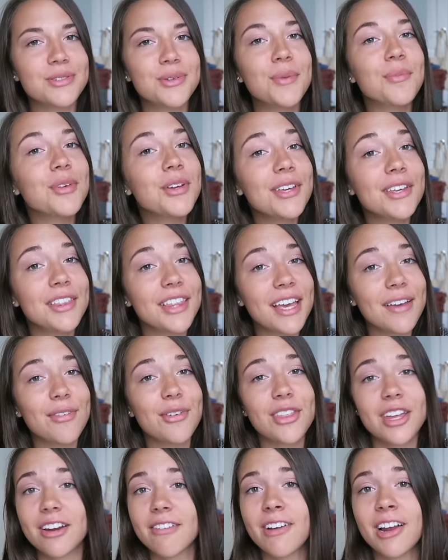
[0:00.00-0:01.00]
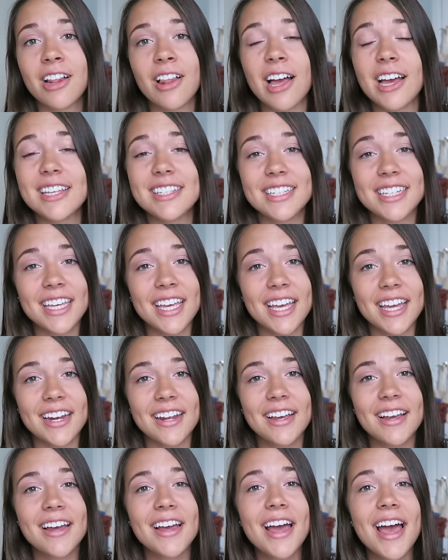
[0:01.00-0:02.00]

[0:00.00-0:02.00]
So I'm really thankful that I read a lot as a kid.